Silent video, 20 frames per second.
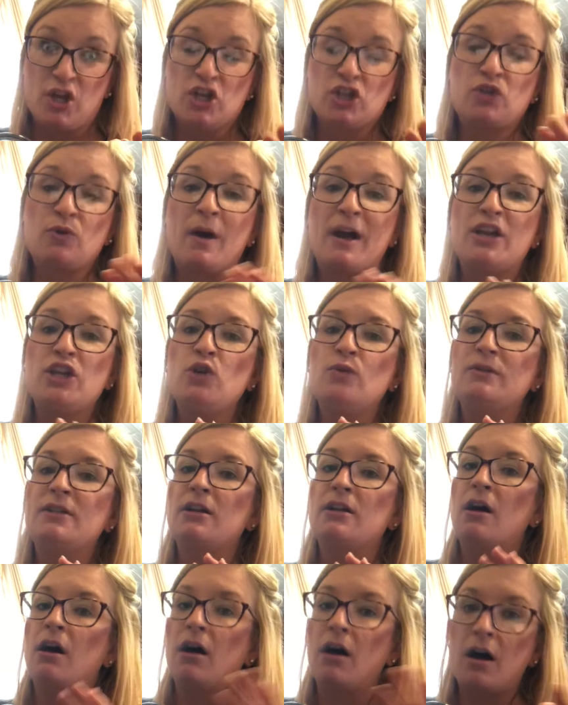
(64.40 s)
So I use
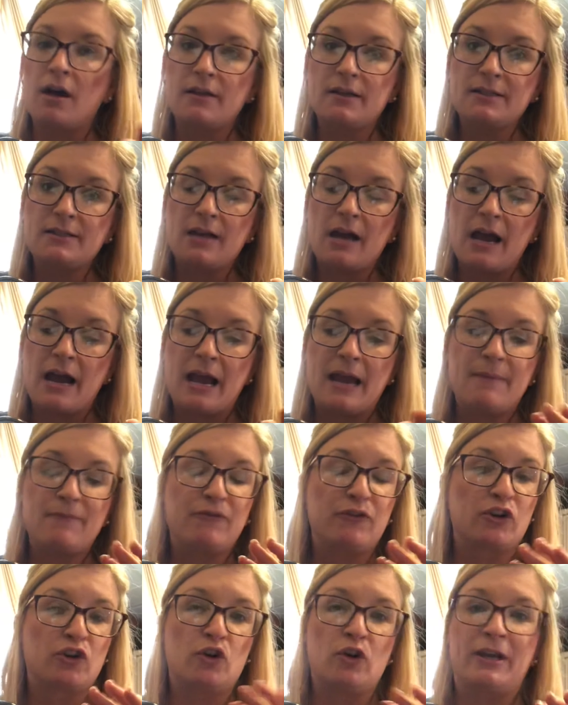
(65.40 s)
it all the time
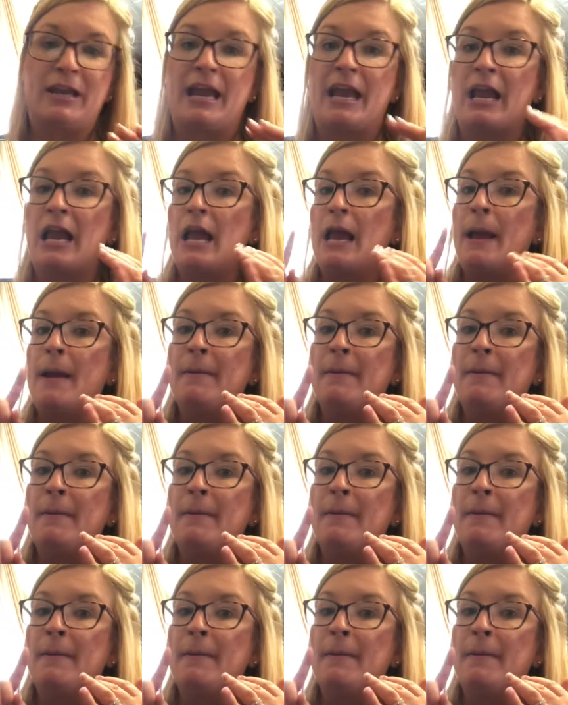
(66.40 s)
for cooking.